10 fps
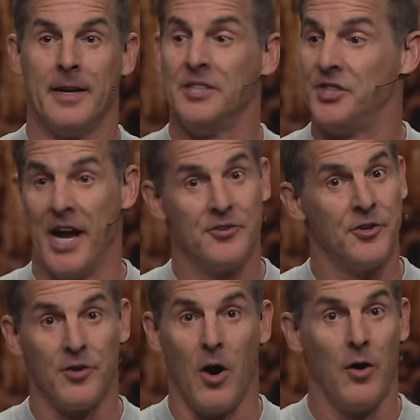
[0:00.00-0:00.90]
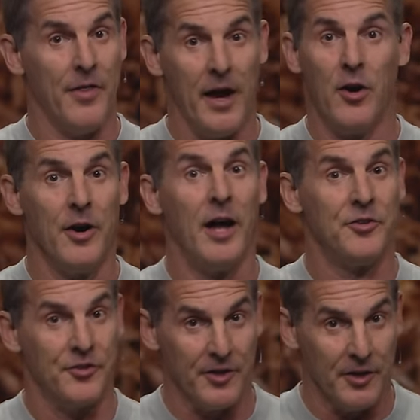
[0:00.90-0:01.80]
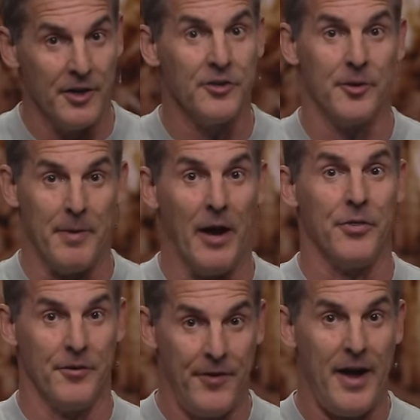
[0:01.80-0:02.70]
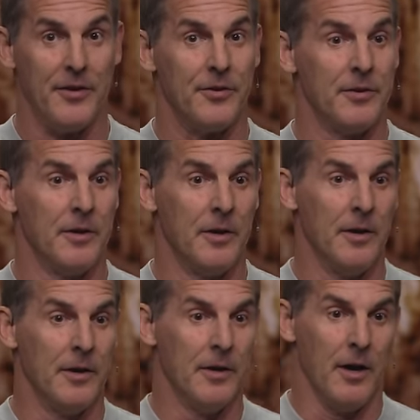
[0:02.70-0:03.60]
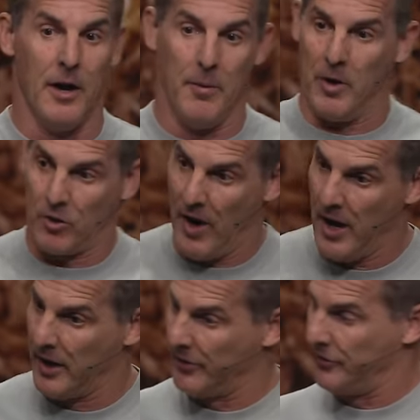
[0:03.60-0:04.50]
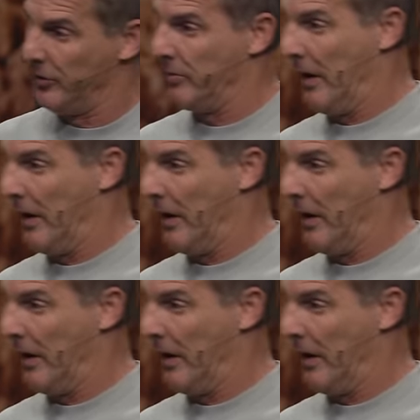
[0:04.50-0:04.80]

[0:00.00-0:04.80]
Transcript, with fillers: chances are they are not serious about their faith. Oh, but Craig, that's too